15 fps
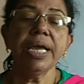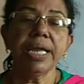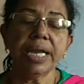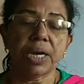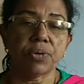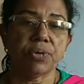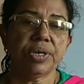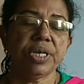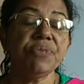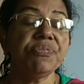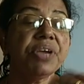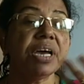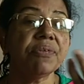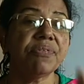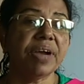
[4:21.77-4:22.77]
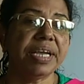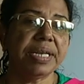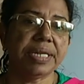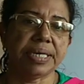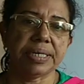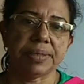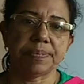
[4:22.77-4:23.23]
Now, if you are
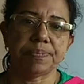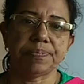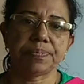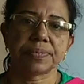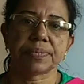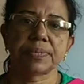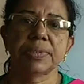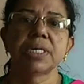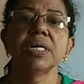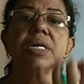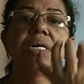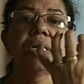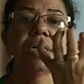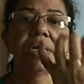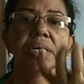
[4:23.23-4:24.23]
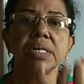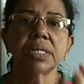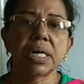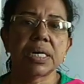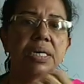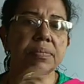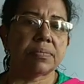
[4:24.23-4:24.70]
finding
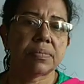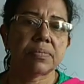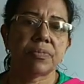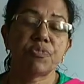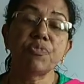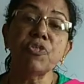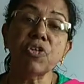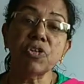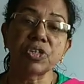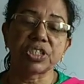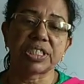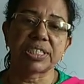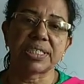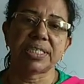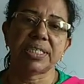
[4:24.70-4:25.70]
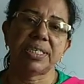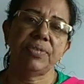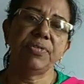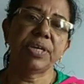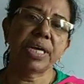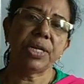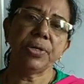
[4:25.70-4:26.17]
the force,
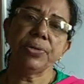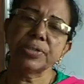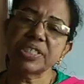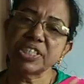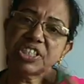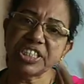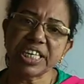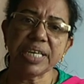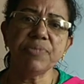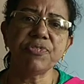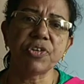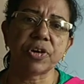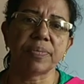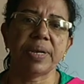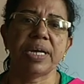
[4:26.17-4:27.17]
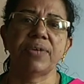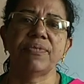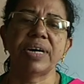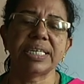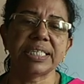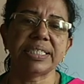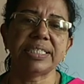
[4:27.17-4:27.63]
we can use the same formula.
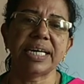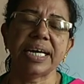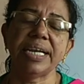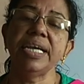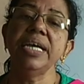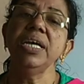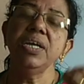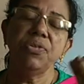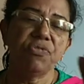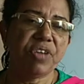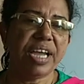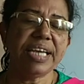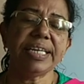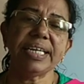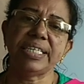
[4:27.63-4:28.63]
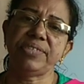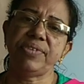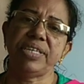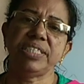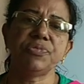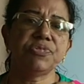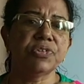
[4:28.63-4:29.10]
What is that? Weight as well
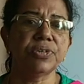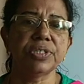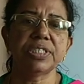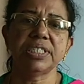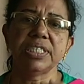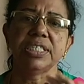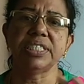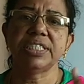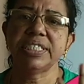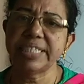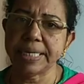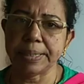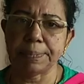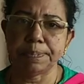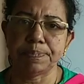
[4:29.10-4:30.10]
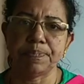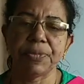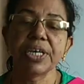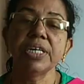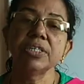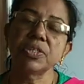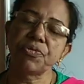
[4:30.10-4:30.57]
as force is same.
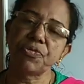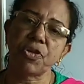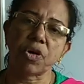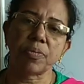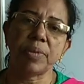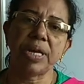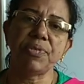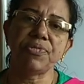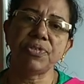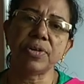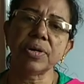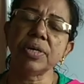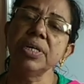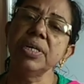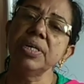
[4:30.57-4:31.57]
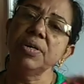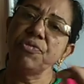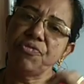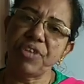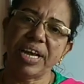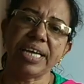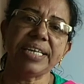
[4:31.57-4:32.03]
So, formula for
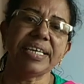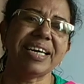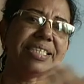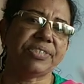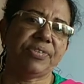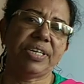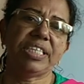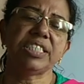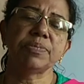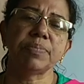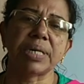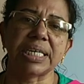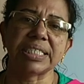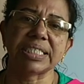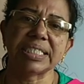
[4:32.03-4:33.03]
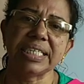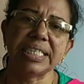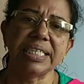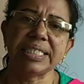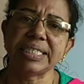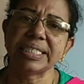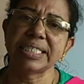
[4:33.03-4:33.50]
weight as well as mass
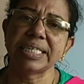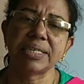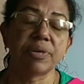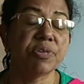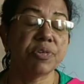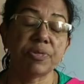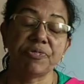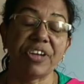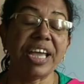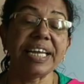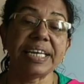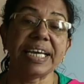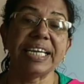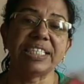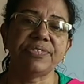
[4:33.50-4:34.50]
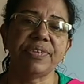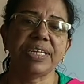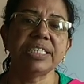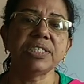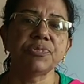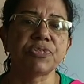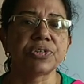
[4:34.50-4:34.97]
is, weight as well
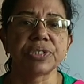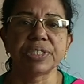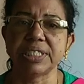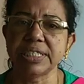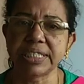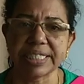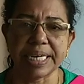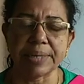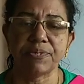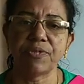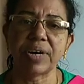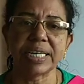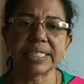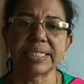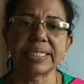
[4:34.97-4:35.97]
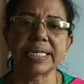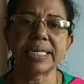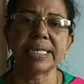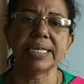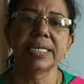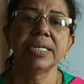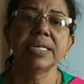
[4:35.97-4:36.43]
as force is same. What is that?